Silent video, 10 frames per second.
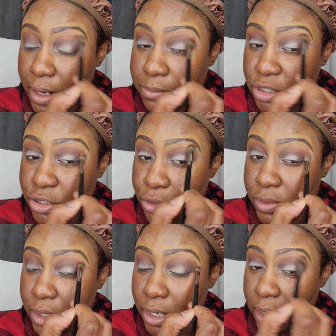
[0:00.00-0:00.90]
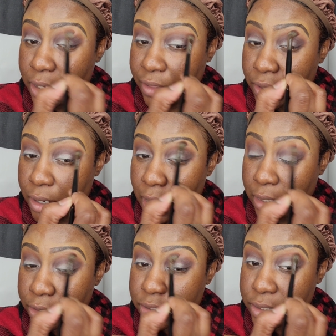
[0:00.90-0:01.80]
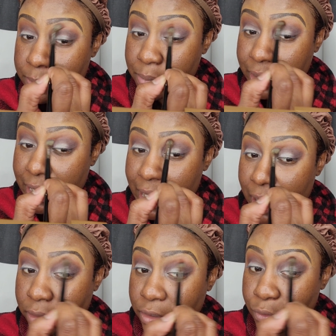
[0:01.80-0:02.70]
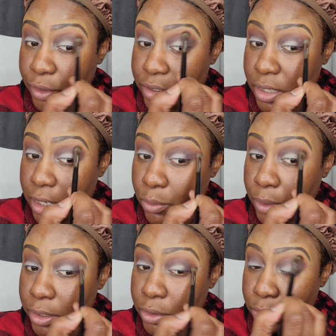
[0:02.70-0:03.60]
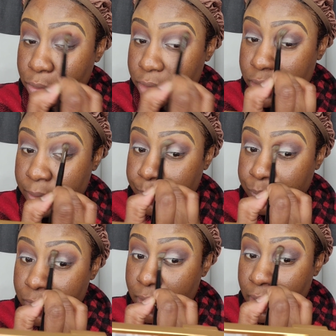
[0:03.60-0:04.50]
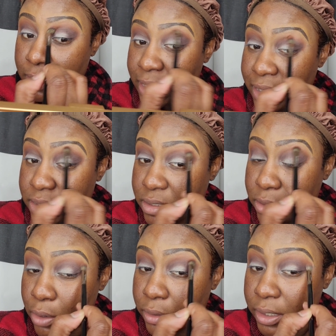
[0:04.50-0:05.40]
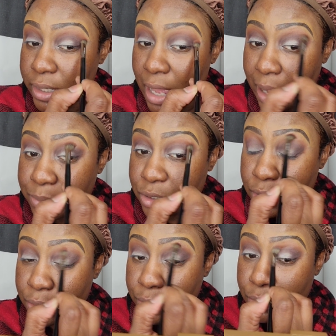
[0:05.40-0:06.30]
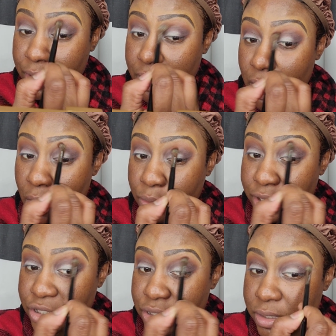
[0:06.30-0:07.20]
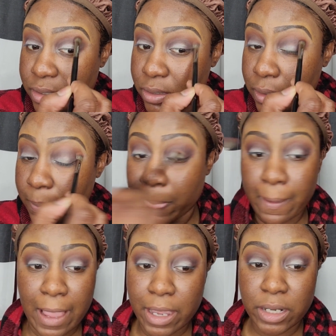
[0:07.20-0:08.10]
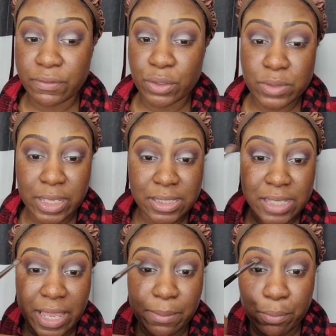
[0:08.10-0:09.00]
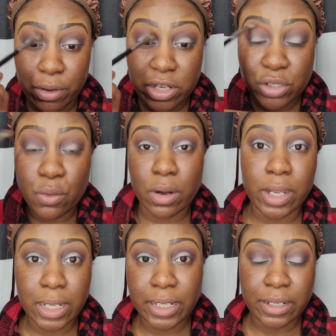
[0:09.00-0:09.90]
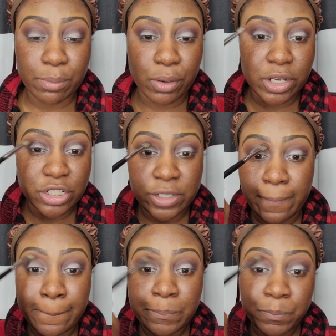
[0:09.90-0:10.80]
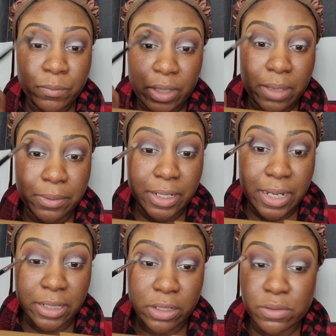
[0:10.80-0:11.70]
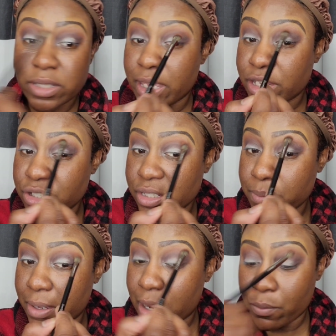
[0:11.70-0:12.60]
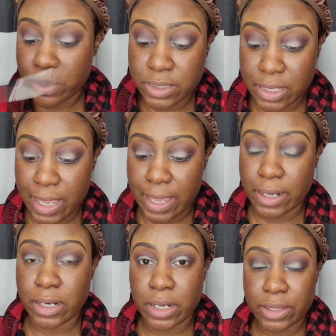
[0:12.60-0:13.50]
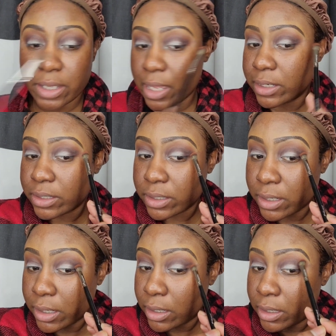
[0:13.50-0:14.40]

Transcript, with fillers: And I'm just using another color to blend out the first color we use. That is totally optional. You can always just, I could have used that same brush or a clean brush and blend out those edges, but I wanted to add another color.